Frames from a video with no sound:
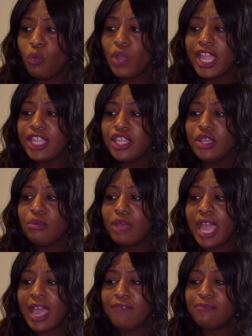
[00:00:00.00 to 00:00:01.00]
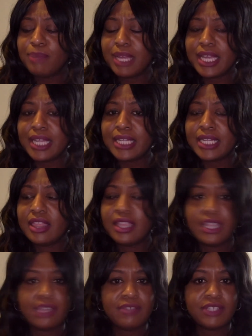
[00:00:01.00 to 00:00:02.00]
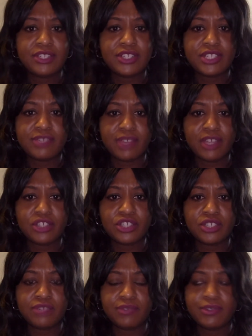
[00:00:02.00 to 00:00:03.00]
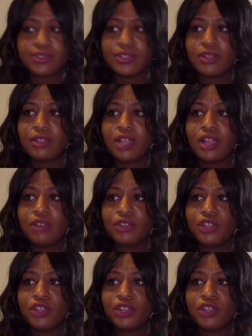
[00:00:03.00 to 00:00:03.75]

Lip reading: When you have been lived in dysfunction for so long,